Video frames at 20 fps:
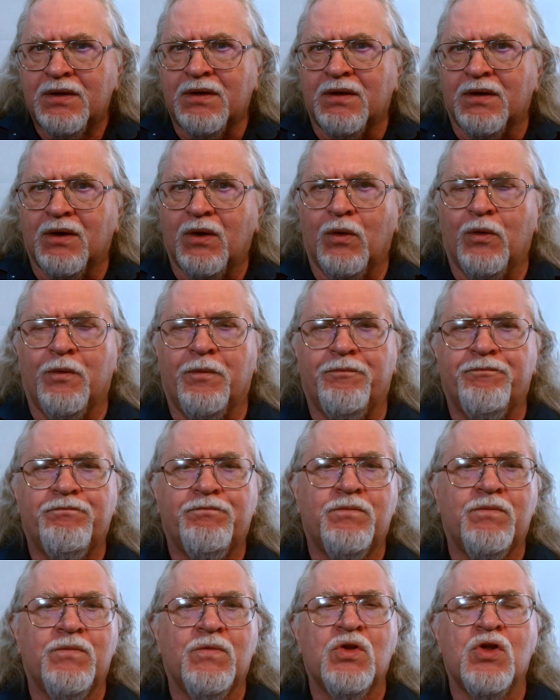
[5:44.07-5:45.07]

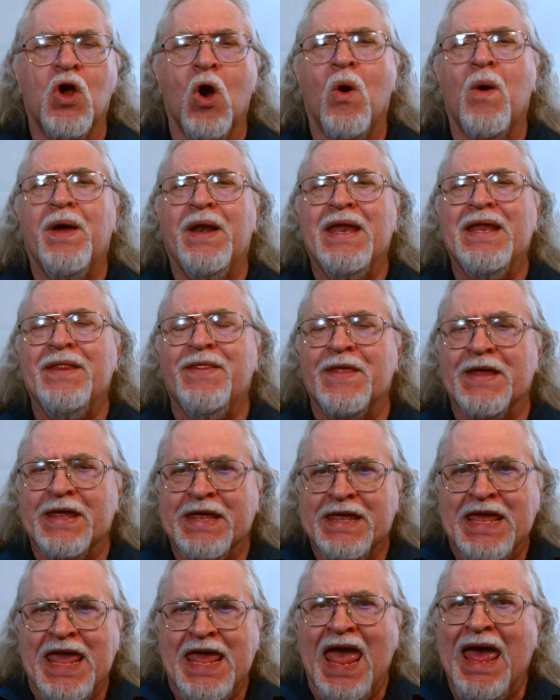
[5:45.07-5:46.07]
going in the
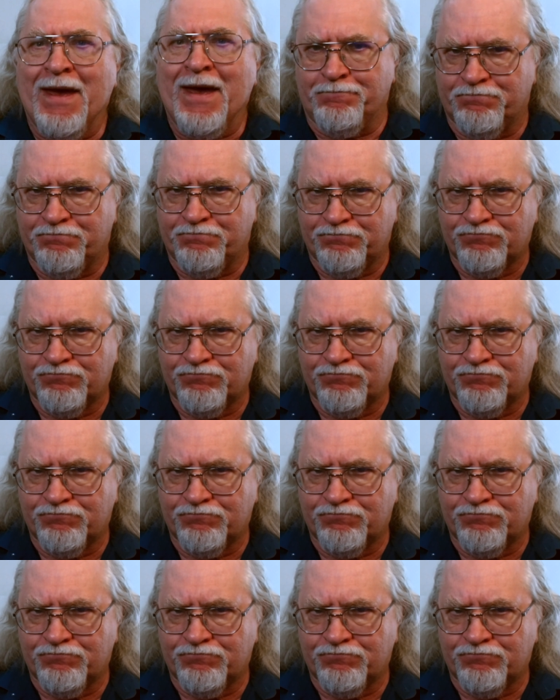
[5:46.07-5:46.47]
gap,